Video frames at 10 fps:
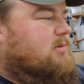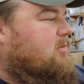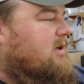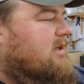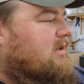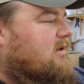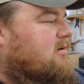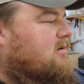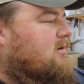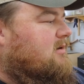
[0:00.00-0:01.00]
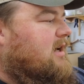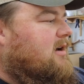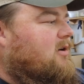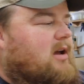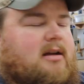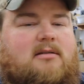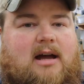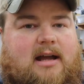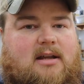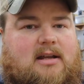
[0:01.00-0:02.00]
per minute, yeah, okay,
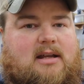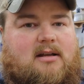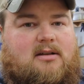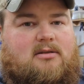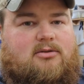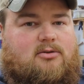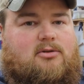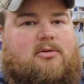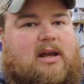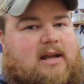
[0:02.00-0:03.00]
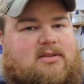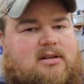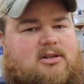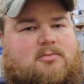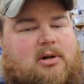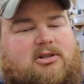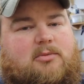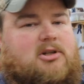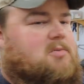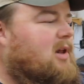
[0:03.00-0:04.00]
I can get through 8th inch
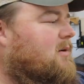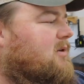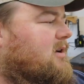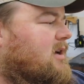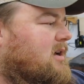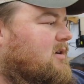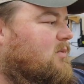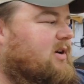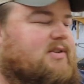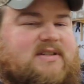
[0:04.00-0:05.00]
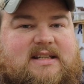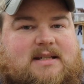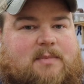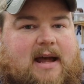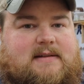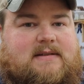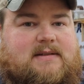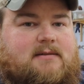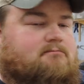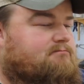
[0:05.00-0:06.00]
Baltic birch plywood with 6
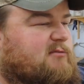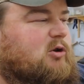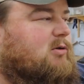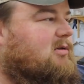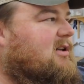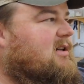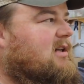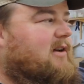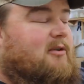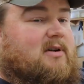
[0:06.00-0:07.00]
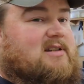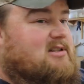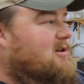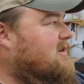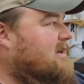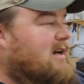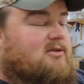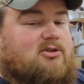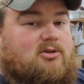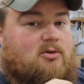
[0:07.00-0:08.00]
passes. Cool. If I want to slow it
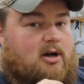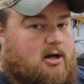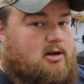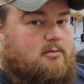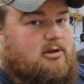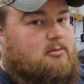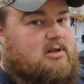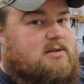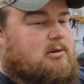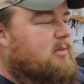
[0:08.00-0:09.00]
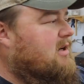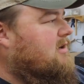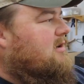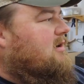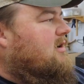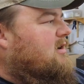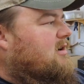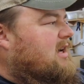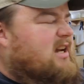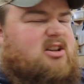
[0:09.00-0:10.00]
down to 100 millimeters per minute,
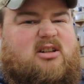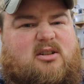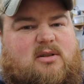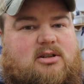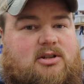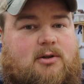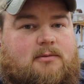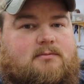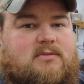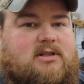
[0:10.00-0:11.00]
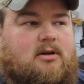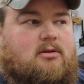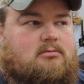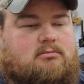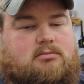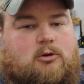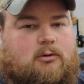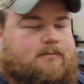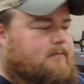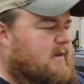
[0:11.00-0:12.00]
I can only do it in 2. So, cool